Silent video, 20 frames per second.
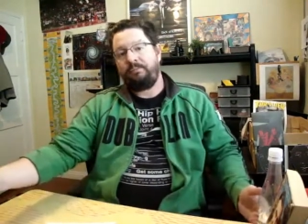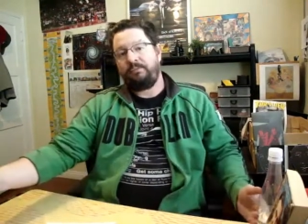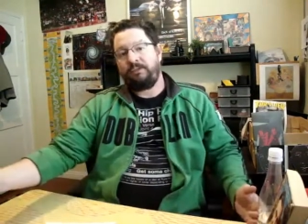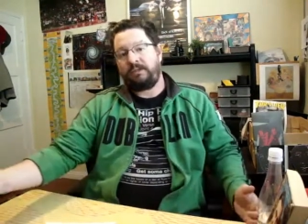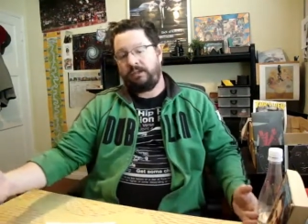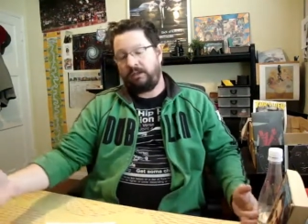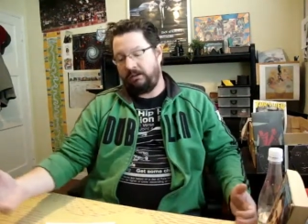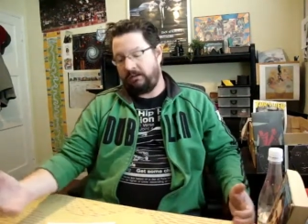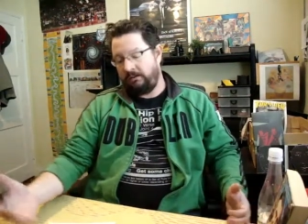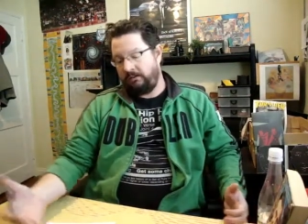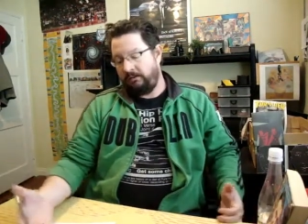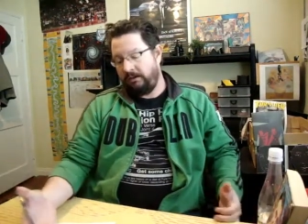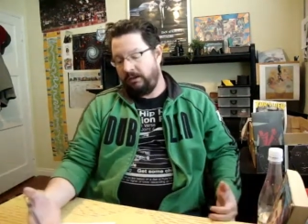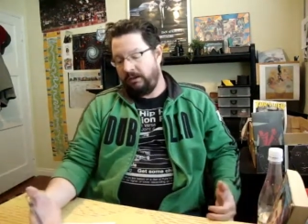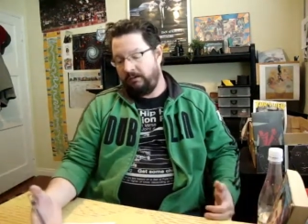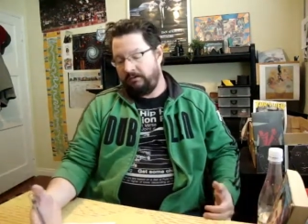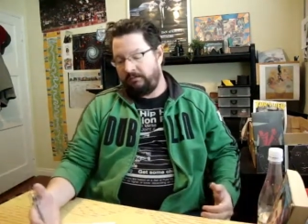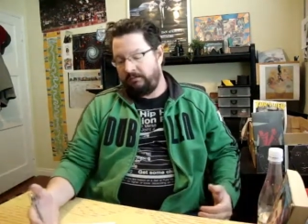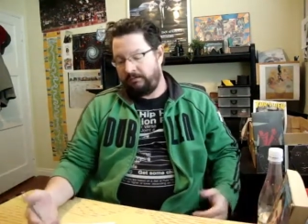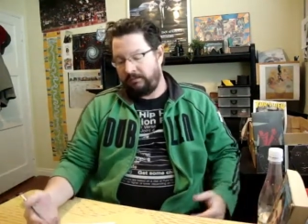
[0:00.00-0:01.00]
kill
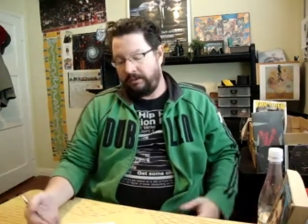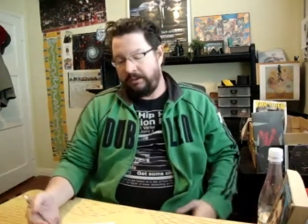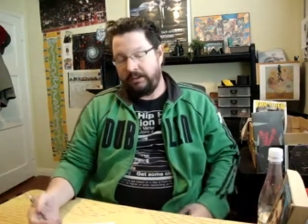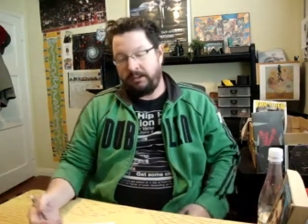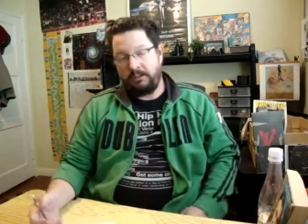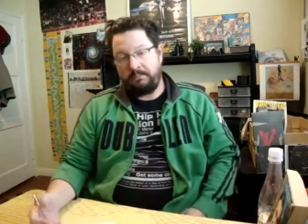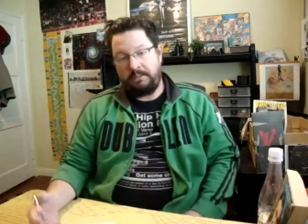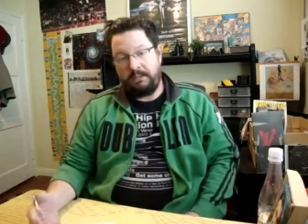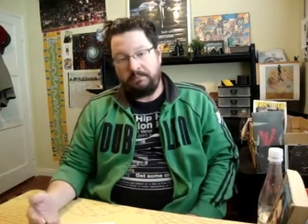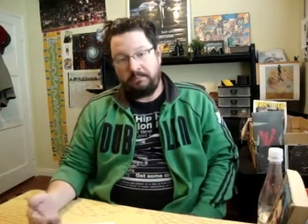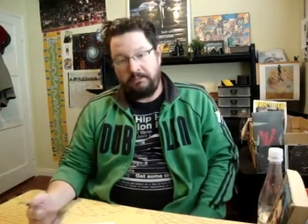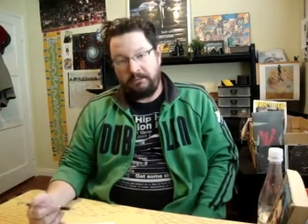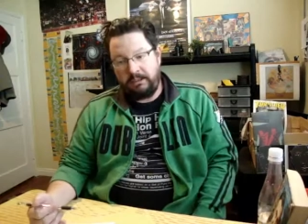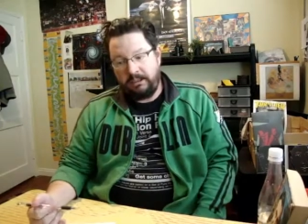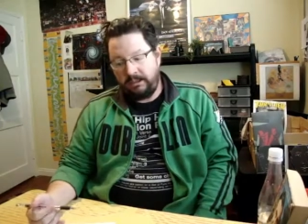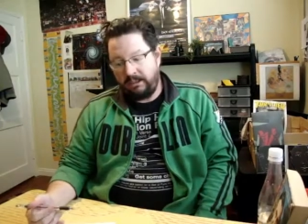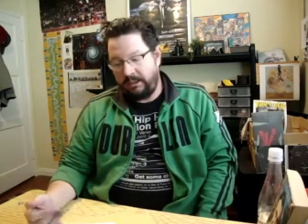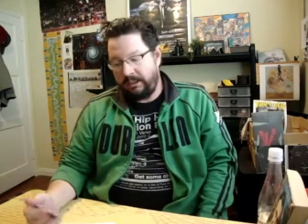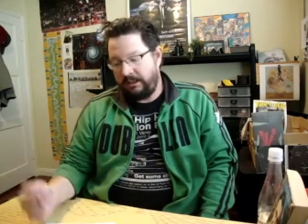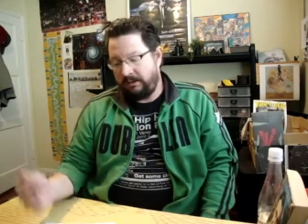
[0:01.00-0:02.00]
300 people in
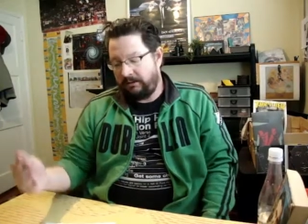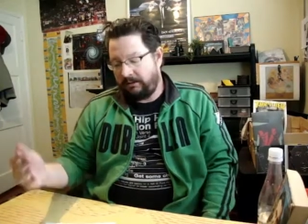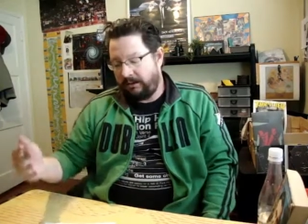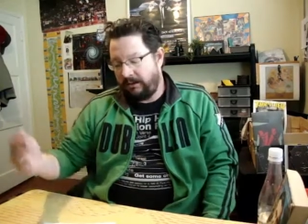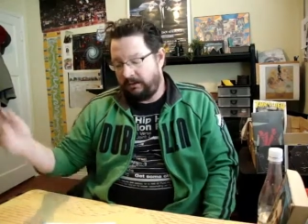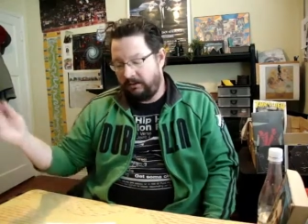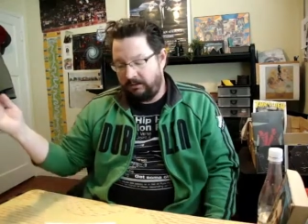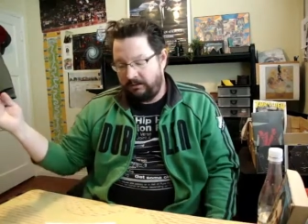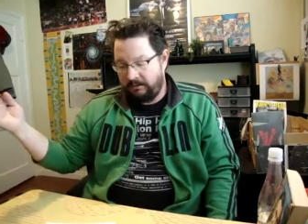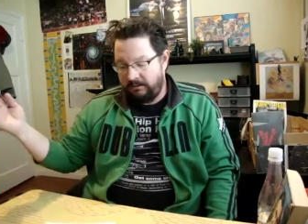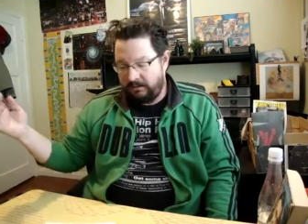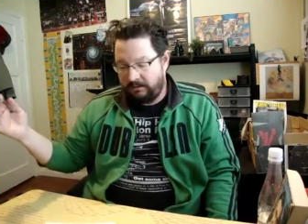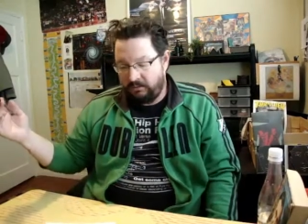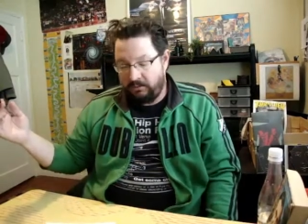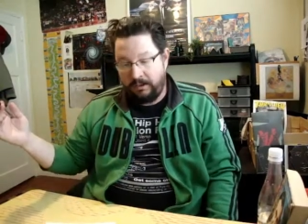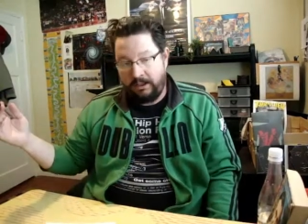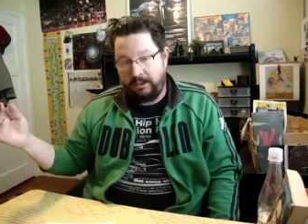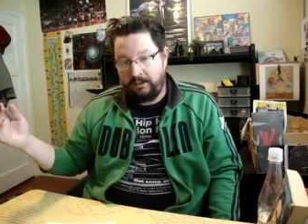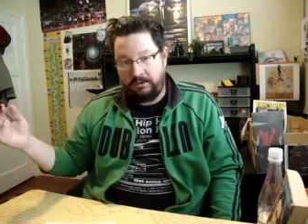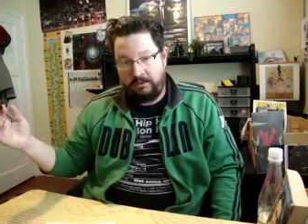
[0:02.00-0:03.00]
LA or kill
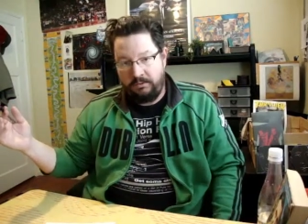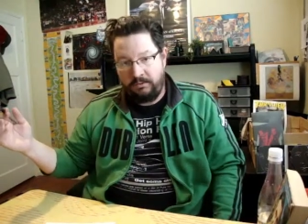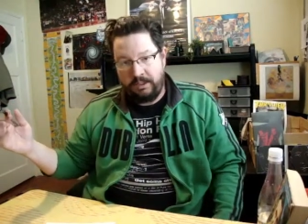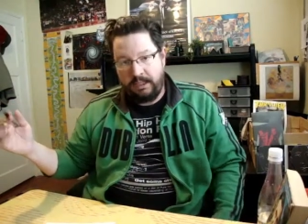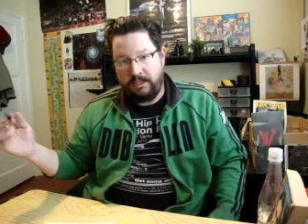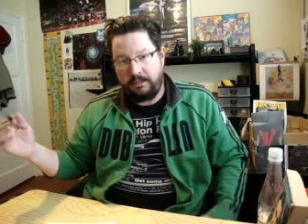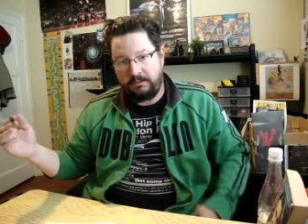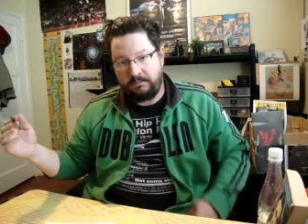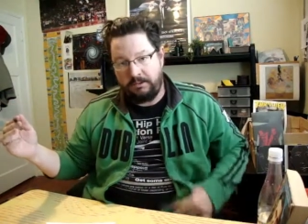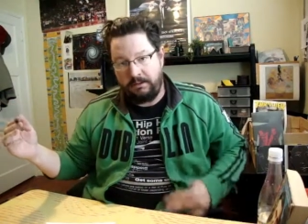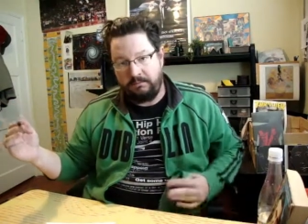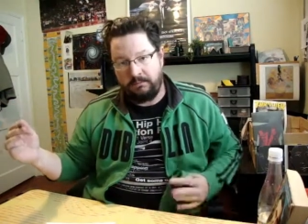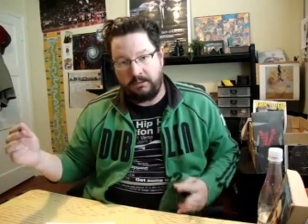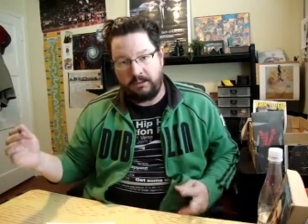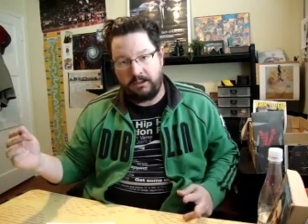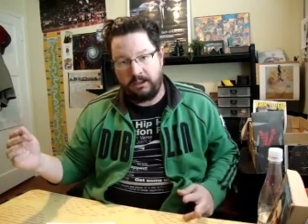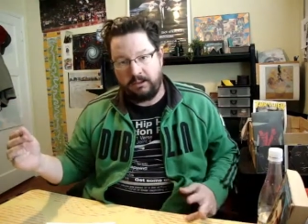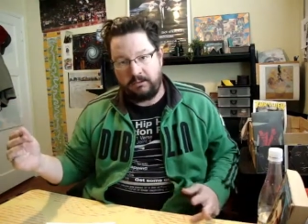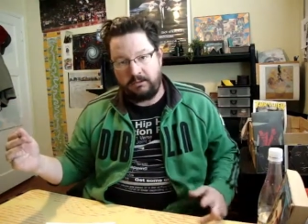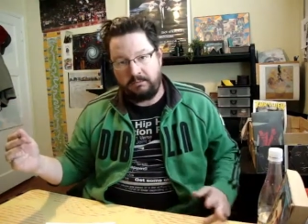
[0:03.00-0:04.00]
22,000 people
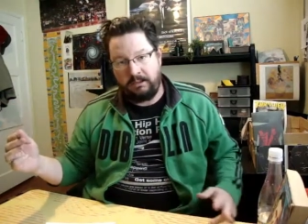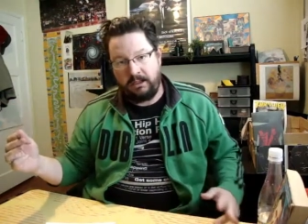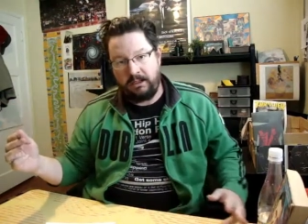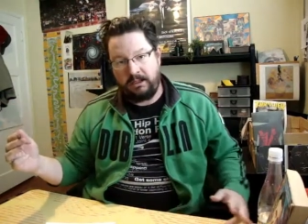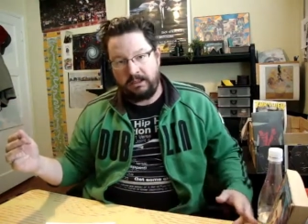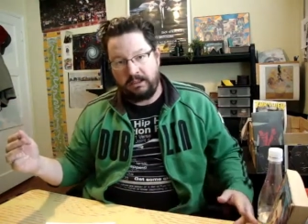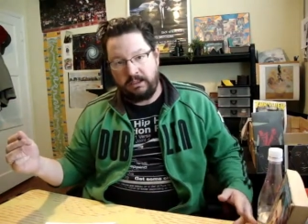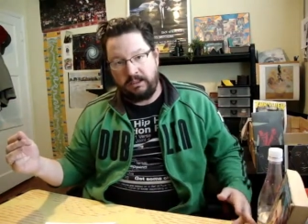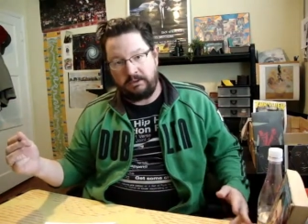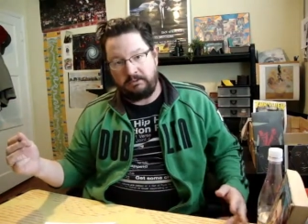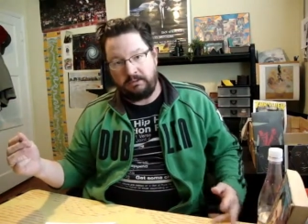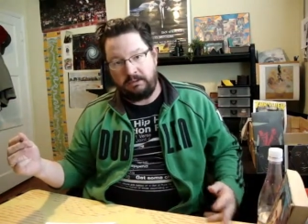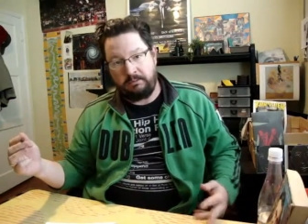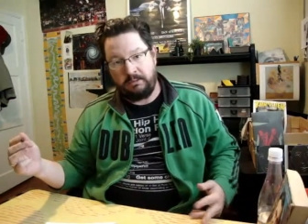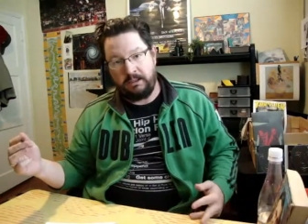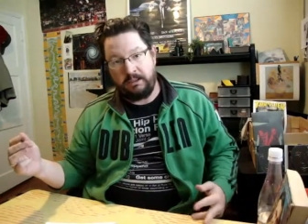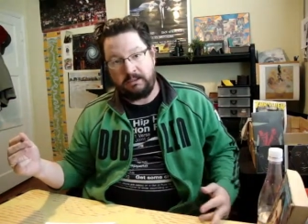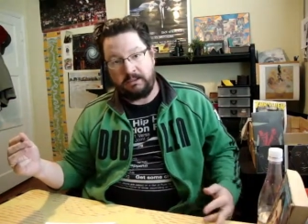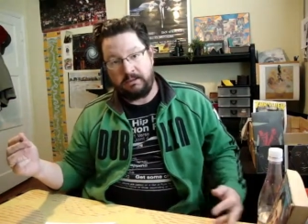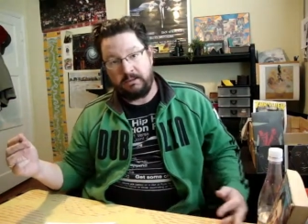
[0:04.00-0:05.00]
across America in 3
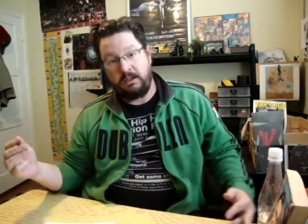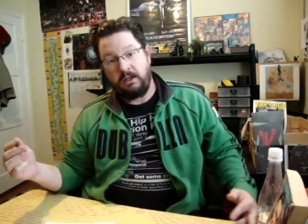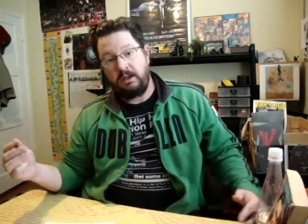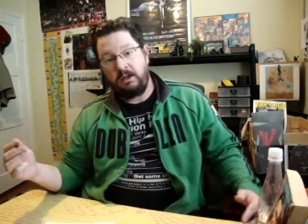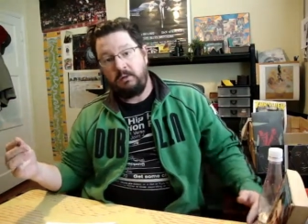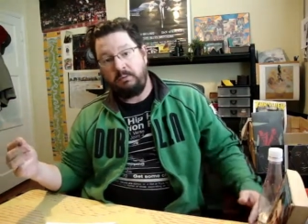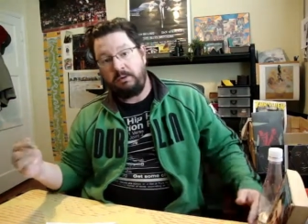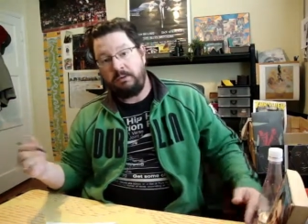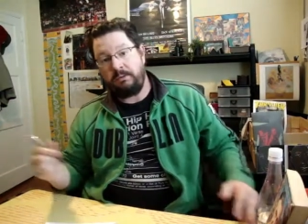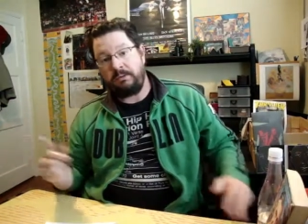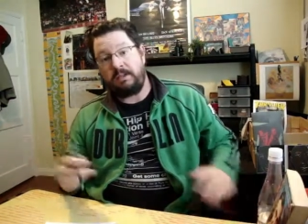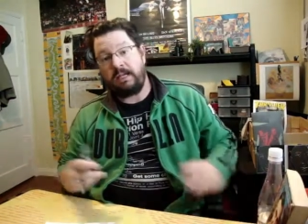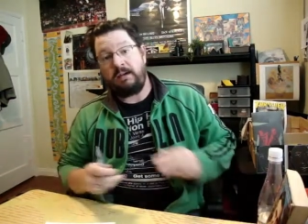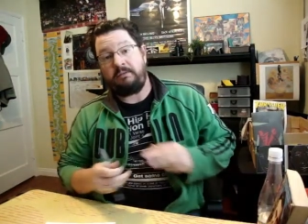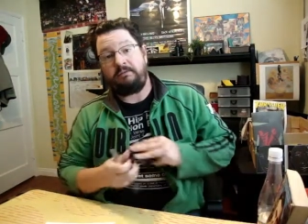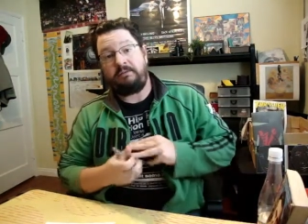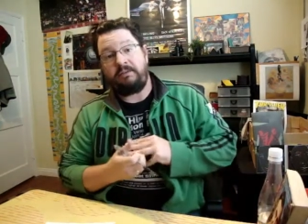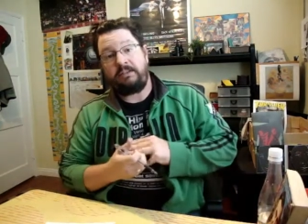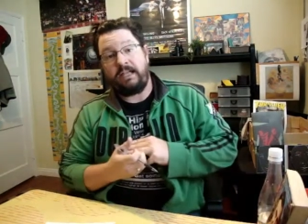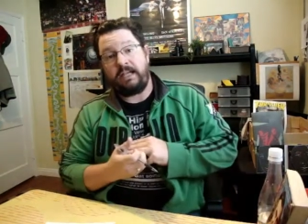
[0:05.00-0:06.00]
months, we would
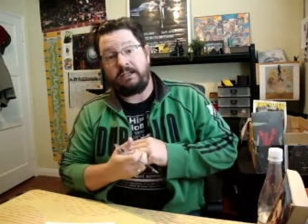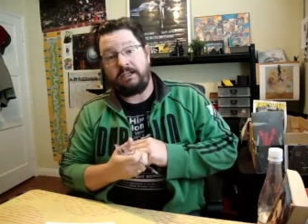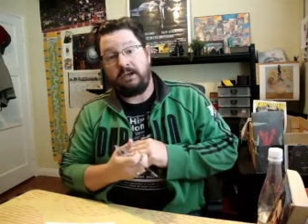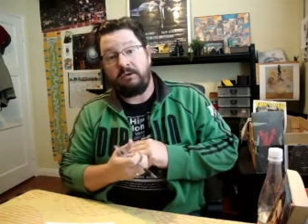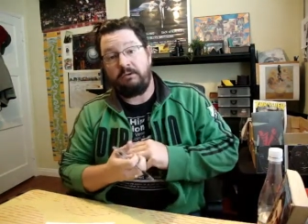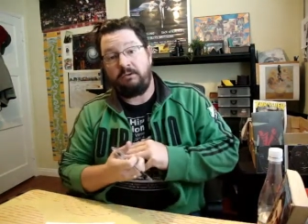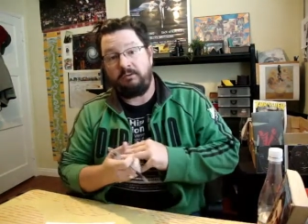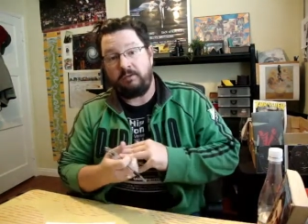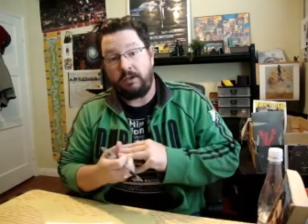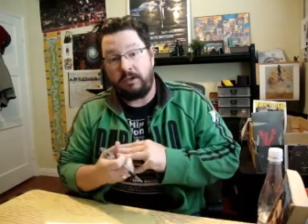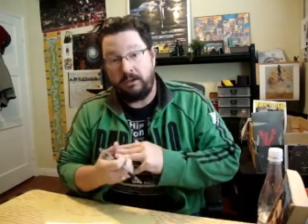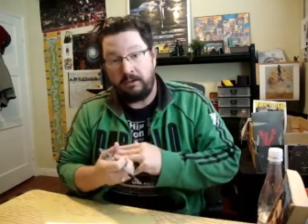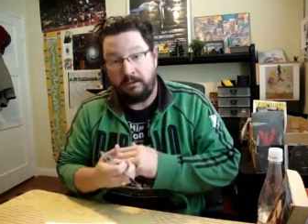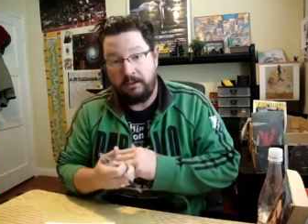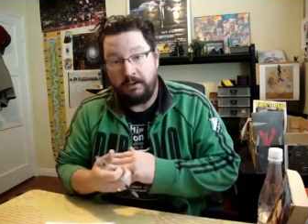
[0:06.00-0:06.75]
definitely take note of it.